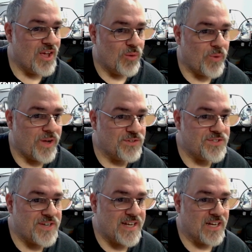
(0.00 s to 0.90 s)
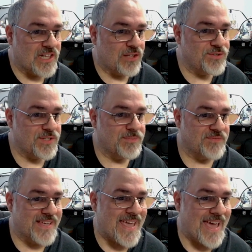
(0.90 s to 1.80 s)
We also need a close-up of the
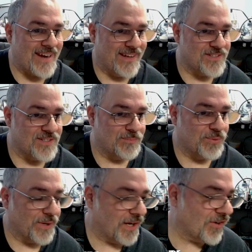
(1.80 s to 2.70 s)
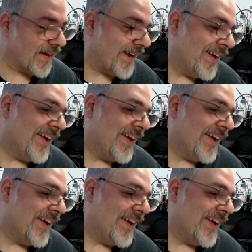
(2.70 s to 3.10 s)
cat at some point. Okay.